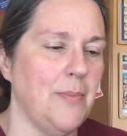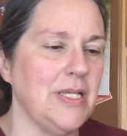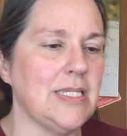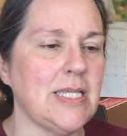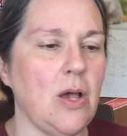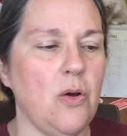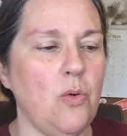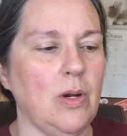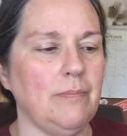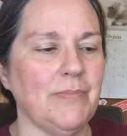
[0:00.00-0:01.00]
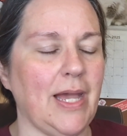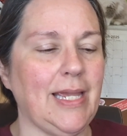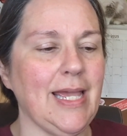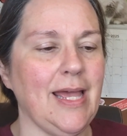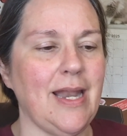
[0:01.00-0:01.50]
So
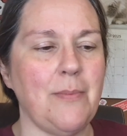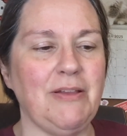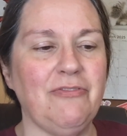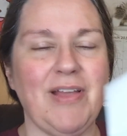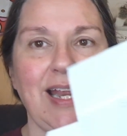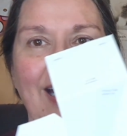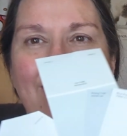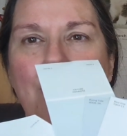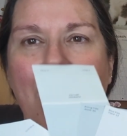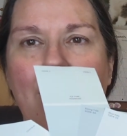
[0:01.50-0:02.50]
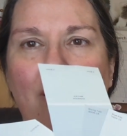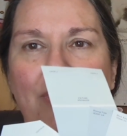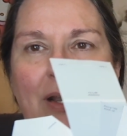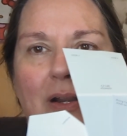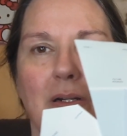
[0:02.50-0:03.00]
again, fanning them out,
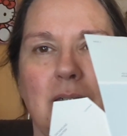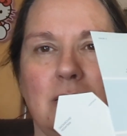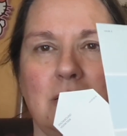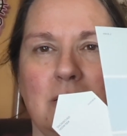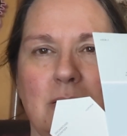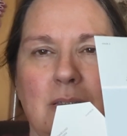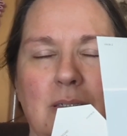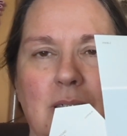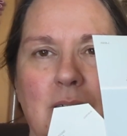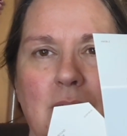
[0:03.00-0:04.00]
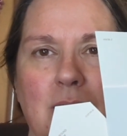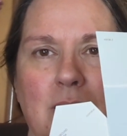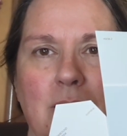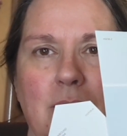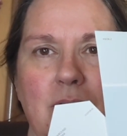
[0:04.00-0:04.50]

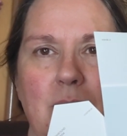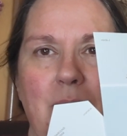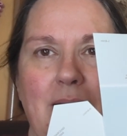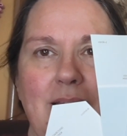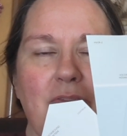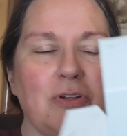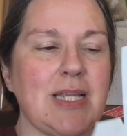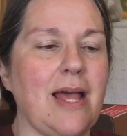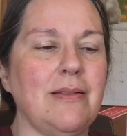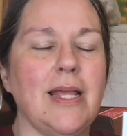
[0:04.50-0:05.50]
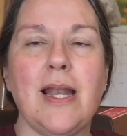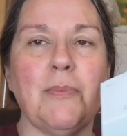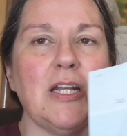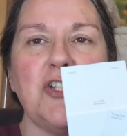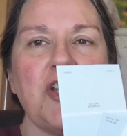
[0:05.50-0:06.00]
there's a big difference. And I'm
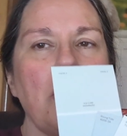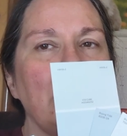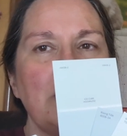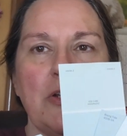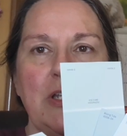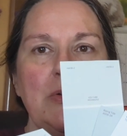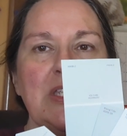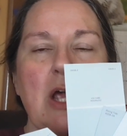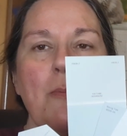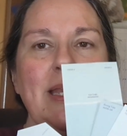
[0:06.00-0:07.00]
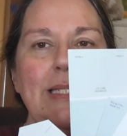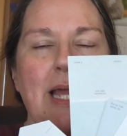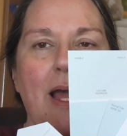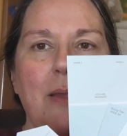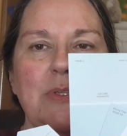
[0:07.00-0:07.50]
going to show them to you so many
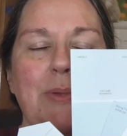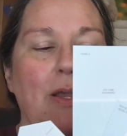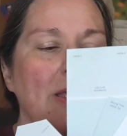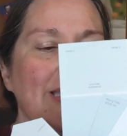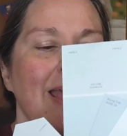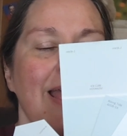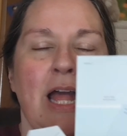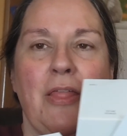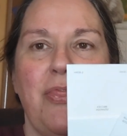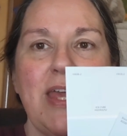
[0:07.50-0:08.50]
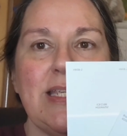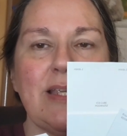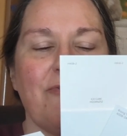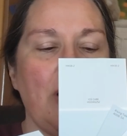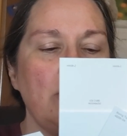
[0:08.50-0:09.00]
times because
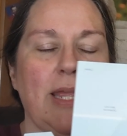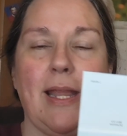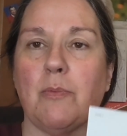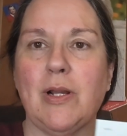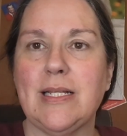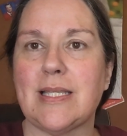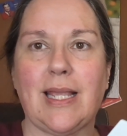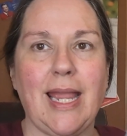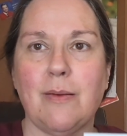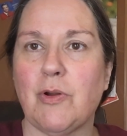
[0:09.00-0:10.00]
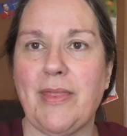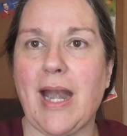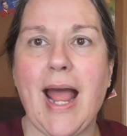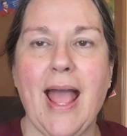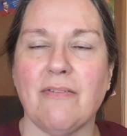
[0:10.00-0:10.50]
this phone camera is the camera that
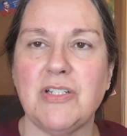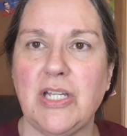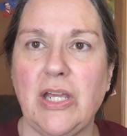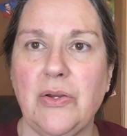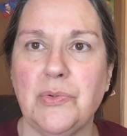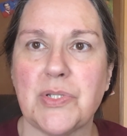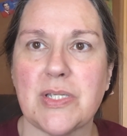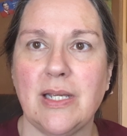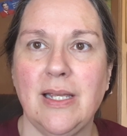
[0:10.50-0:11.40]
I have to use.